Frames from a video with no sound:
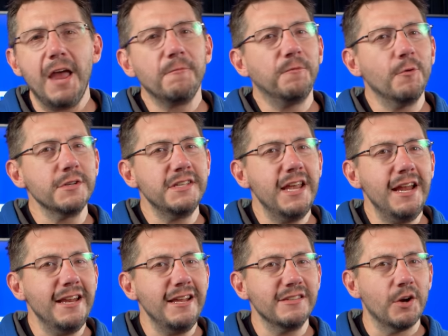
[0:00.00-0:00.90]
at
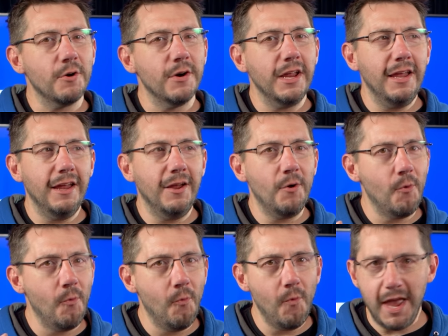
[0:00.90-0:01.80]
14, he's already
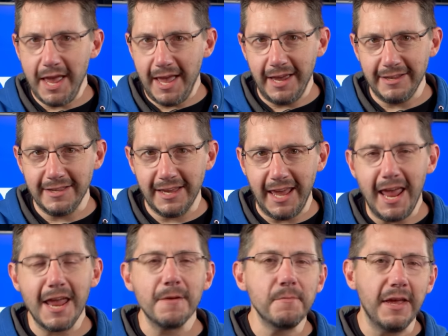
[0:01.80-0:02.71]
way ahead of the
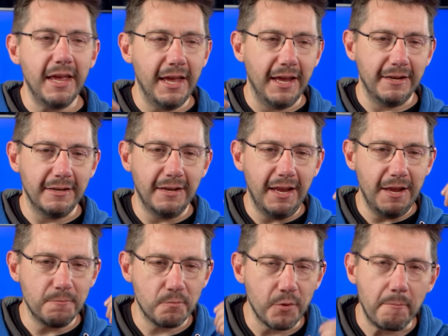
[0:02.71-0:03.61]
game in,
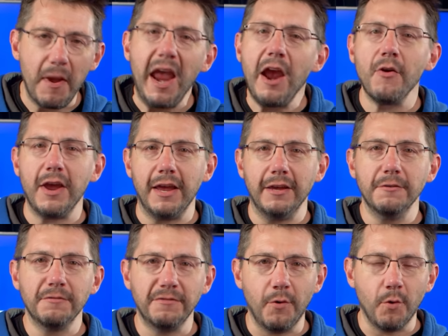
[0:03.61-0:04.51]
in
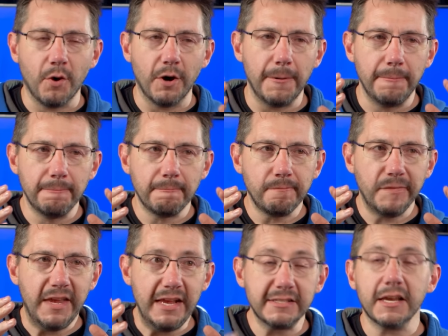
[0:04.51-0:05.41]
preparing for
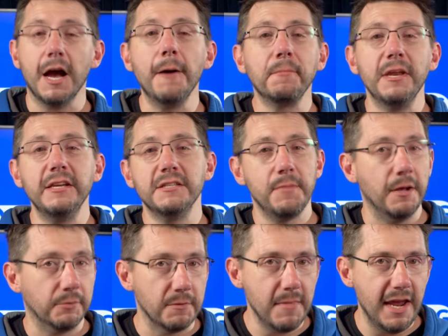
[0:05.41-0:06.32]
his company to be
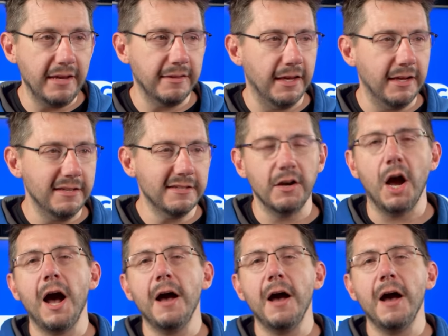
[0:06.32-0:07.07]
able to make these.